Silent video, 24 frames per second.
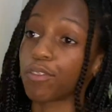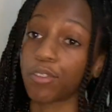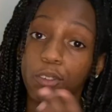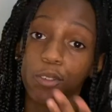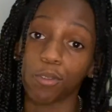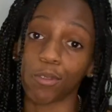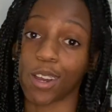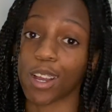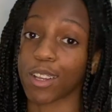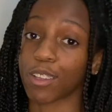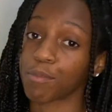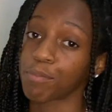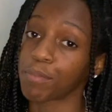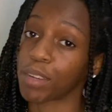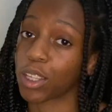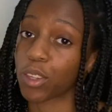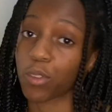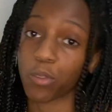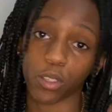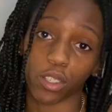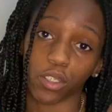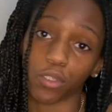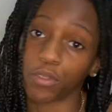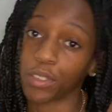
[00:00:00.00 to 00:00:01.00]
you watch my
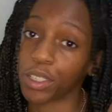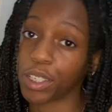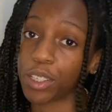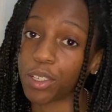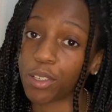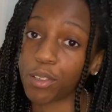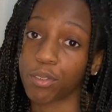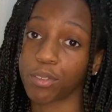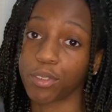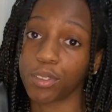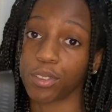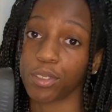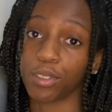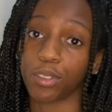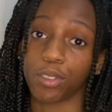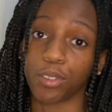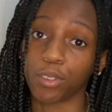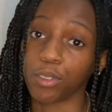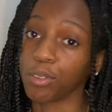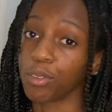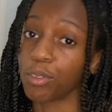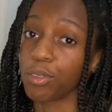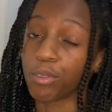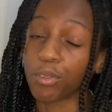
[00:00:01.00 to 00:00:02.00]
Switch videos,
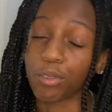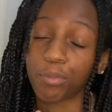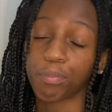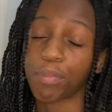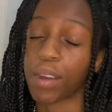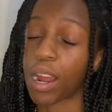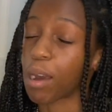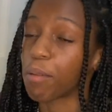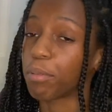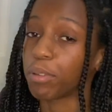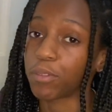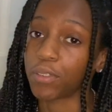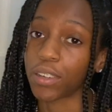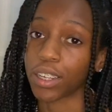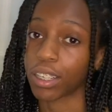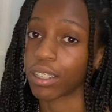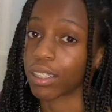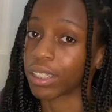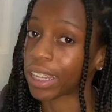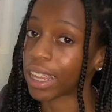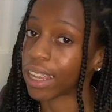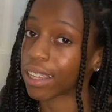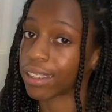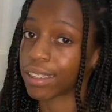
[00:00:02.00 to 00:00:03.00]
you probably
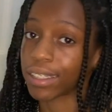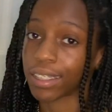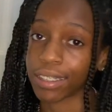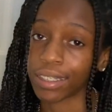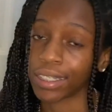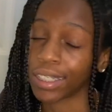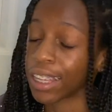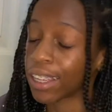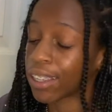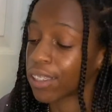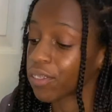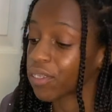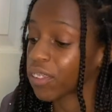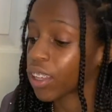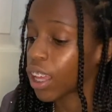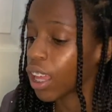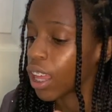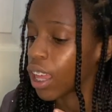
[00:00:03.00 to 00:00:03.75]
recognize this knife.